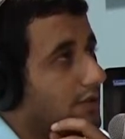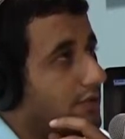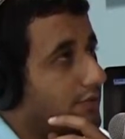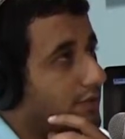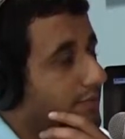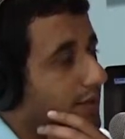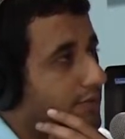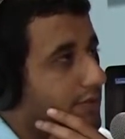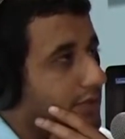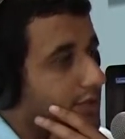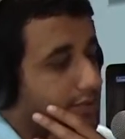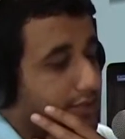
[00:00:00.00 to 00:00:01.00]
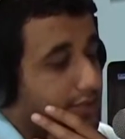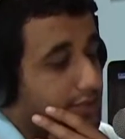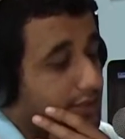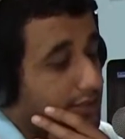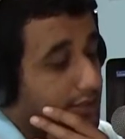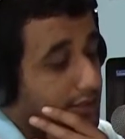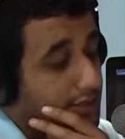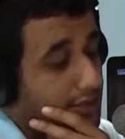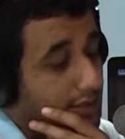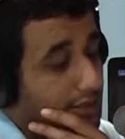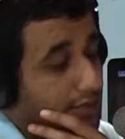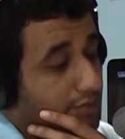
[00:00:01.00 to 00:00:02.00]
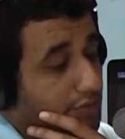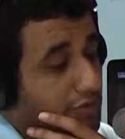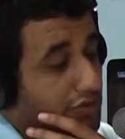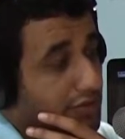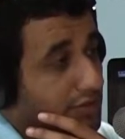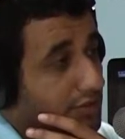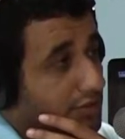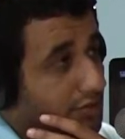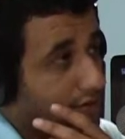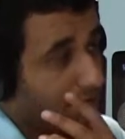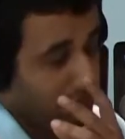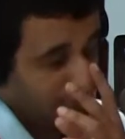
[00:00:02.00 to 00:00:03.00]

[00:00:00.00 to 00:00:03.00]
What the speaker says: remember it basically, and then pour it into a